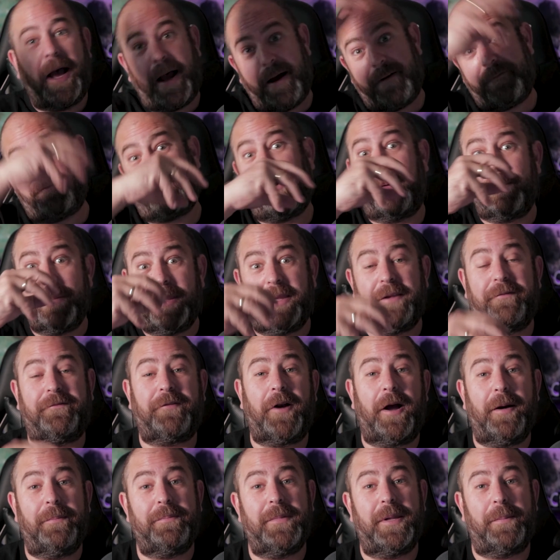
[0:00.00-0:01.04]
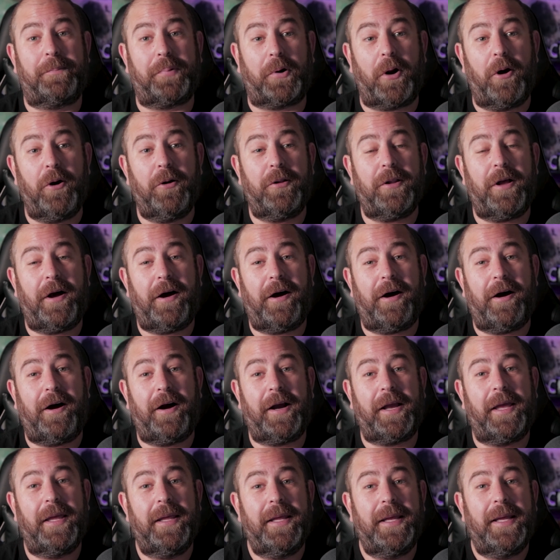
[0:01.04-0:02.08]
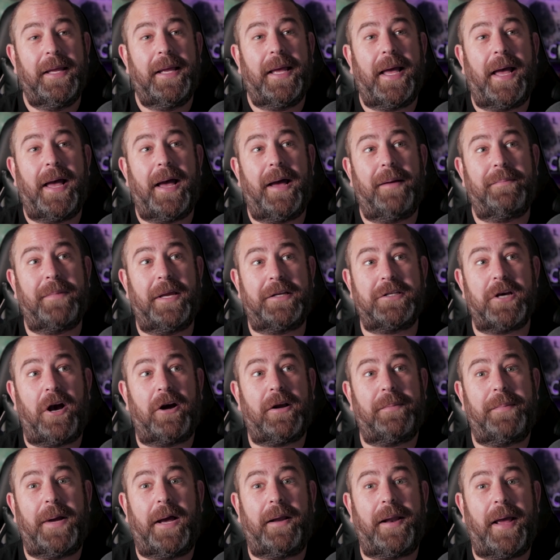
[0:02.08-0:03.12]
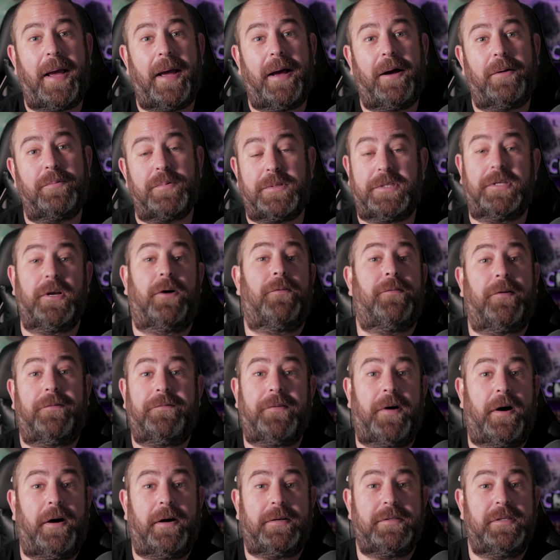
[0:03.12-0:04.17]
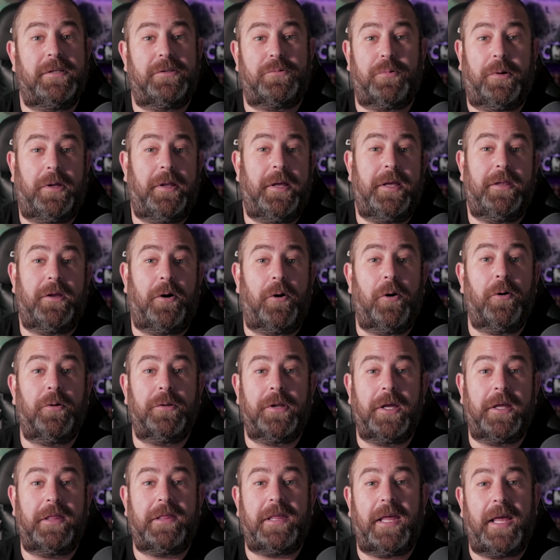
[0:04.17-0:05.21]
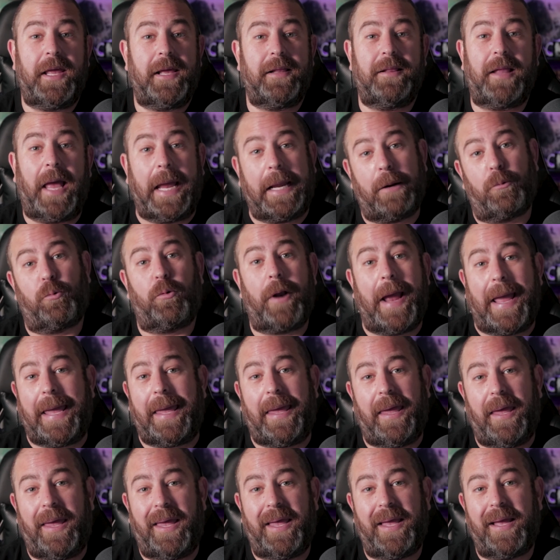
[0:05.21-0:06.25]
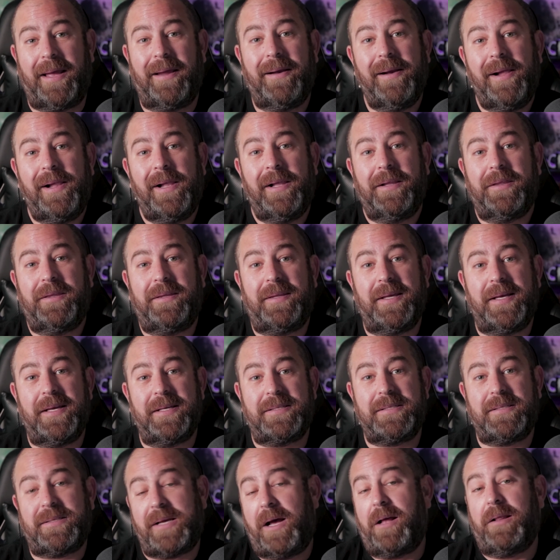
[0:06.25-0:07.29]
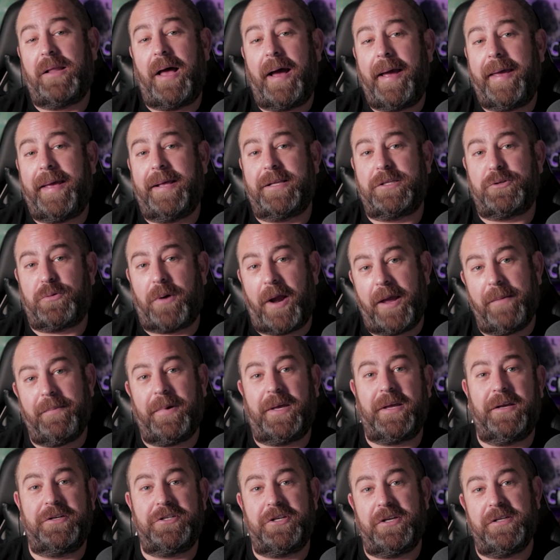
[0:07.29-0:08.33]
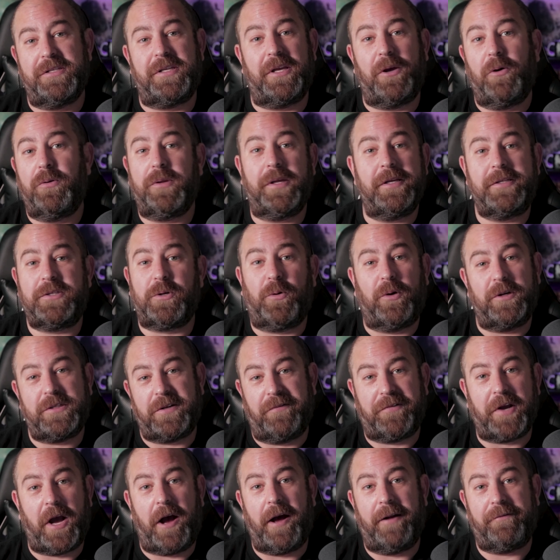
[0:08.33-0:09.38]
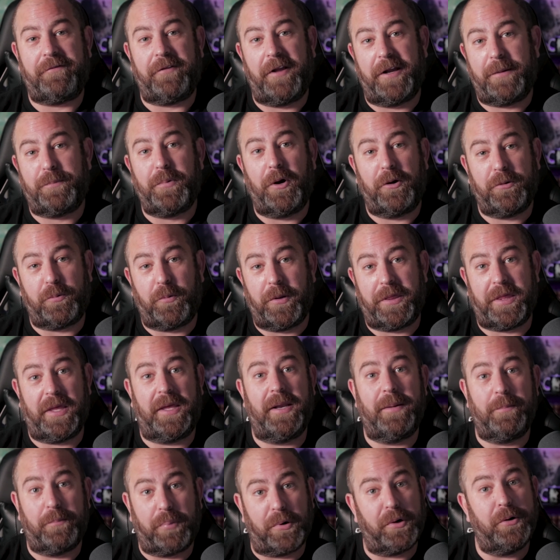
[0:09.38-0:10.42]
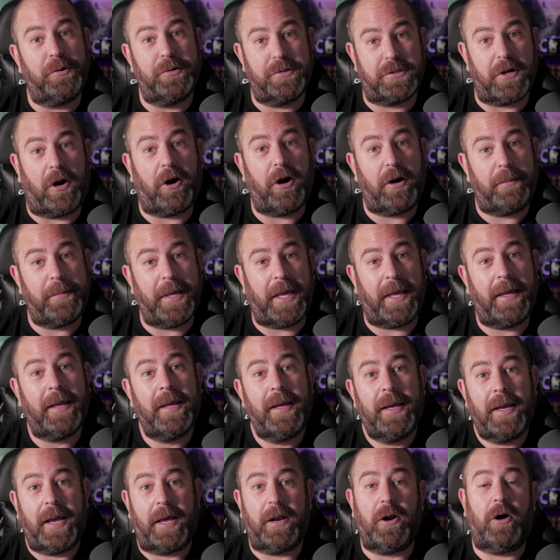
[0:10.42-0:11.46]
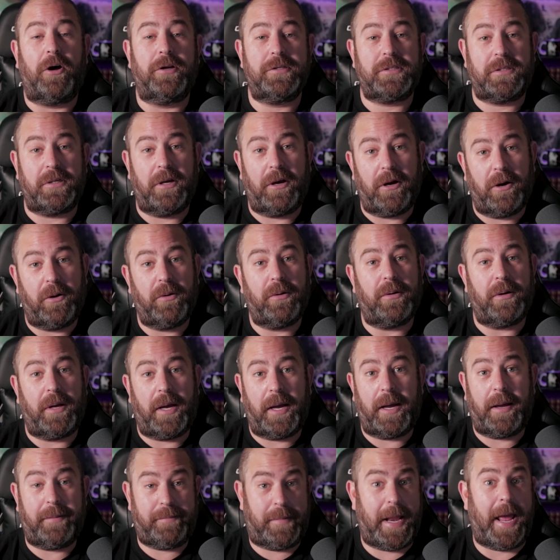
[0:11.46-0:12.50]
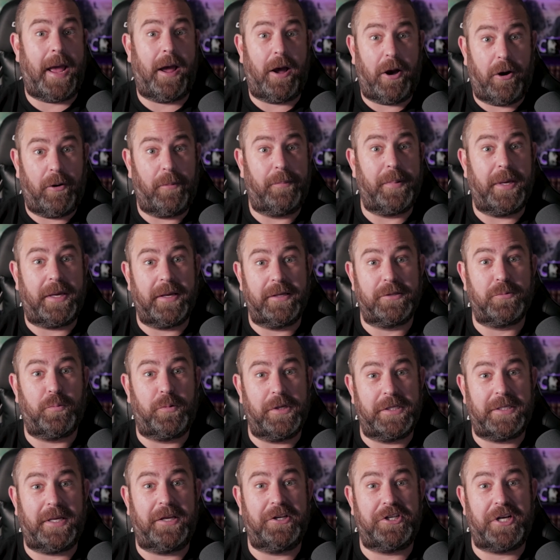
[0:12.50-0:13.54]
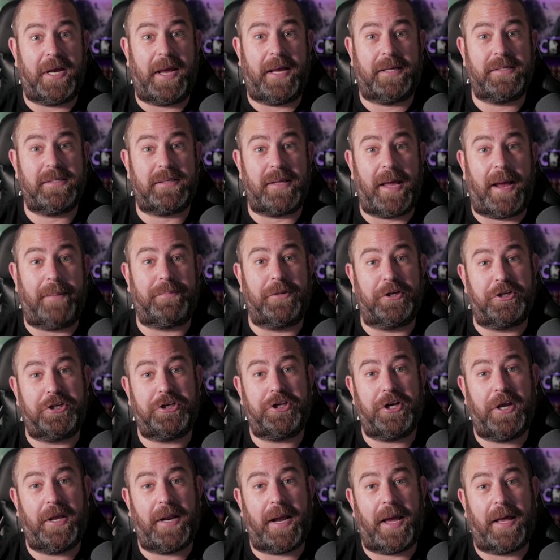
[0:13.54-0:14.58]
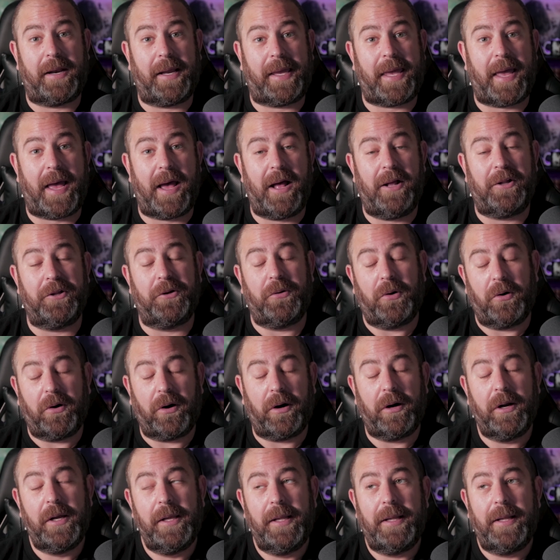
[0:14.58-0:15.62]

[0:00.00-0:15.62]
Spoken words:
from the prologue. They talk about how Silver Fox is really the only thing like wrecking this alliance, right? Because she's the only source of conflict both within Brood's army and also now because Whiskey Jack slapped the shit out of Calor